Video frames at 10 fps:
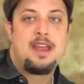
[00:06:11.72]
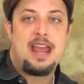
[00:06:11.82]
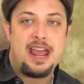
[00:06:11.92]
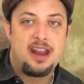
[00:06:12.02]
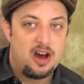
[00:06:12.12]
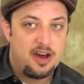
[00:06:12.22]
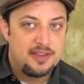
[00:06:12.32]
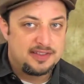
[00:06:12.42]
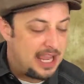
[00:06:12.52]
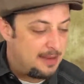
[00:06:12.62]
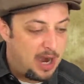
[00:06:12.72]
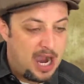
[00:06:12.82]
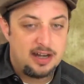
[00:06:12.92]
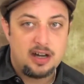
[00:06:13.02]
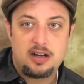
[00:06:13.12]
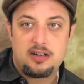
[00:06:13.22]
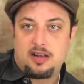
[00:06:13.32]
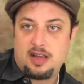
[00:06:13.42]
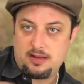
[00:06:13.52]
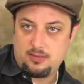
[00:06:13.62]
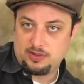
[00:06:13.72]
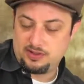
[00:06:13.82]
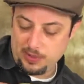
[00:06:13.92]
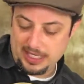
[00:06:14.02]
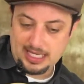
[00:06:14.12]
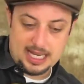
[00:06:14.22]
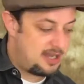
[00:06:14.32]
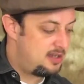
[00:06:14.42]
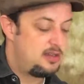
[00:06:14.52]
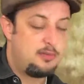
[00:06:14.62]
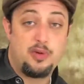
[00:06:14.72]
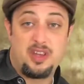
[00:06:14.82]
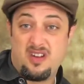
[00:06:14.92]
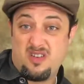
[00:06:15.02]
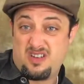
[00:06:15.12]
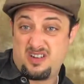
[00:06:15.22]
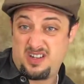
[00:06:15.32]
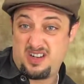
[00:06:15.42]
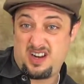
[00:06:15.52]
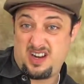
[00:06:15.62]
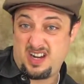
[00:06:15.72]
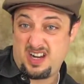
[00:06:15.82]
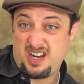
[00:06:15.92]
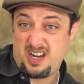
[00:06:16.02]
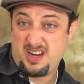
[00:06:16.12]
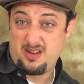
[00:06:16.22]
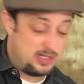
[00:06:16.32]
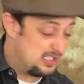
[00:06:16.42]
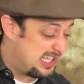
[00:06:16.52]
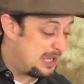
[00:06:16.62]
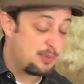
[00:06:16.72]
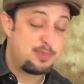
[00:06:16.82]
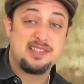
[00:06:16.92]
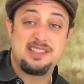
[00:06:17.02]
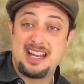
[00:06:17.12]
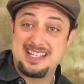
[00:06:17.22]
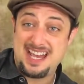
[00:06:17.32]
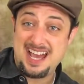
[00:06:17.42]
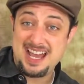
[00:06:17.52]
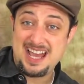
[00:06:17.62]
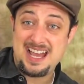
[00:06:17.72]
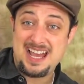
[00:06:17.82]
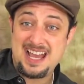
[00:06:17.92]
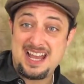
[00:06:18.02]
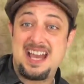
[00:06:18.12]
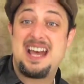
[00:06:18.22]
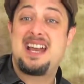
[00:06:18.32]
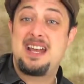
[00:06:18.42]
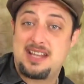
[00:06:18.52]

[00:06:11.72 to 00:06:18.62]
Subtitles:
And on this A minor, we're swinging it, but we go, we just keep it pressed down. Da, da, da, da, da, da,